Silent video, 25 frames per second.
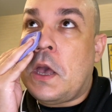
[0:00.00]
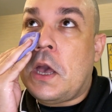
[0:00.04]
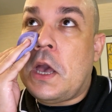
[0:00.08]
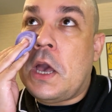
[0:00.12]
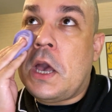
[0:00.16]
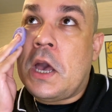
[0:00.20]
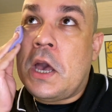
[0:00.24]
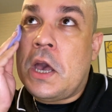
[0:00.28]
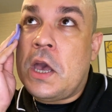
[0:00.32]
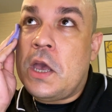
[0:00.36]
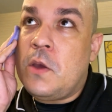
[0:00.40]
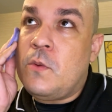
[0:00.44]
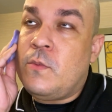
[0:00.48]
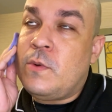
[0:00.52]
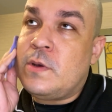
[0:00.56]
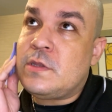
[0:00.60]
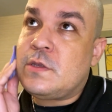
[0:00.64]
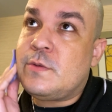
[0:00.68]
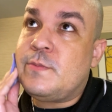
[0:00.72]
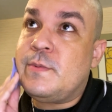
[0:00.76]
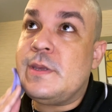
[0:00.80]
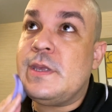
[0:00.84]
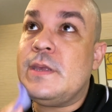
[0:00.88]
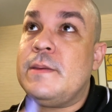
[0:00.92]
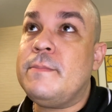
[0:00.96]
I want
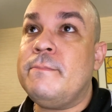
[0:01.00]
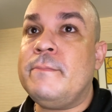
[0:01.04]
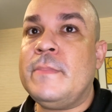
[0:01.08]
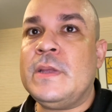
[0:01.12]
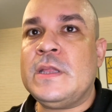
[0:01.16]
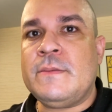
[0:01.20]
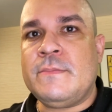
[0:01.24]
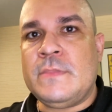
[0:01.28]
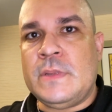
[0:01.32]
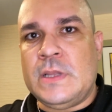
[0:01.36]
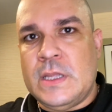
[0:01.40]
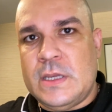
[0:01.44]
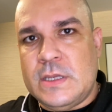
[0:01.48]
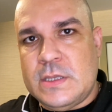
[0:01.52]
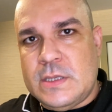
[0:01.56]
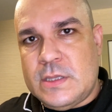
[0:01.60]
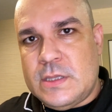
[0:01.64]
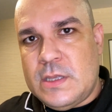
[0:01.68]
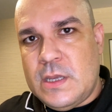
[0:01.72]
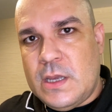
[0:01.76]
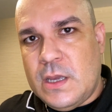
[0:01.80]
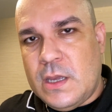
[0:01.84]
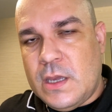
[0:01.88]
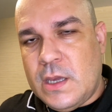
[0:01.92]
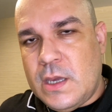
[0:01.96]
to be
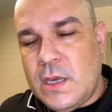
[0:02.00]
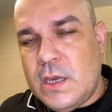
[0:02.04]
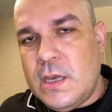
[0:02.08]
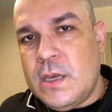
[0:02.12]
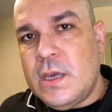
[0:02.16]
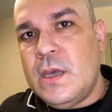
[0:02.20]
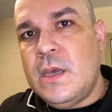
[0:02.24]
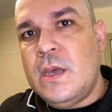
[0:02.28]
minimalistic,